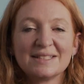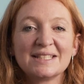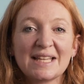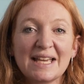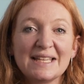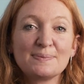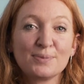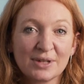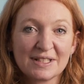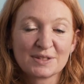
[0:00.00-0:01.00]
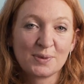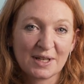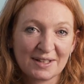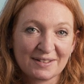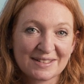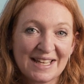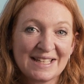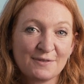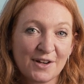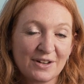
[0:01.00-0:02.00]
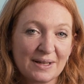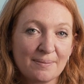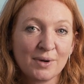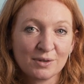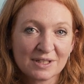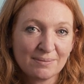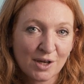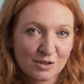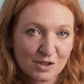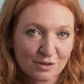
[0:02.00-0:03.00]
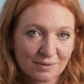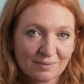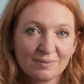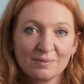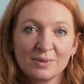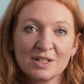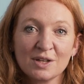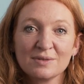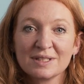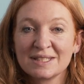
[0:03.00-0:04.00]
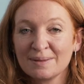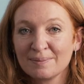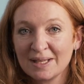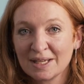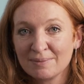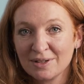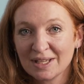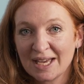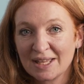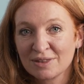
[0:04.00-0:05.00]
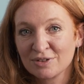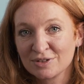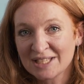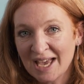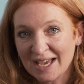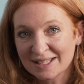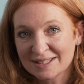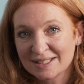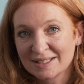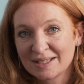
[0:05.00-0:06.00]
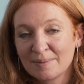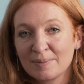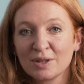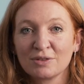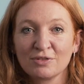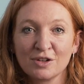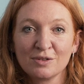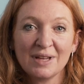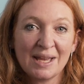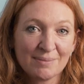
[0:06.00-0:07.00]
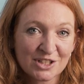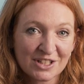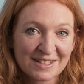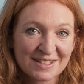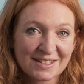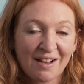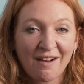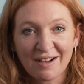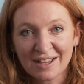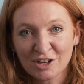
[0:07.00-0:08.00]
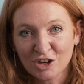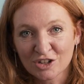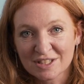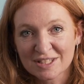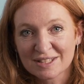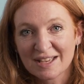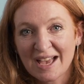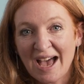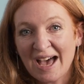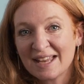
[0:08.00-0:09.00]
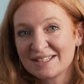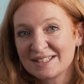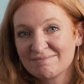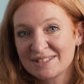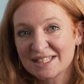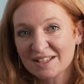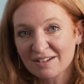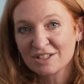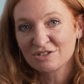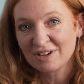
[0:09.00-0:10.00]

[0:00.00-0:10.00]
Today's print world is very multimodal. We don't simply communicate through text, but through images, icons, and design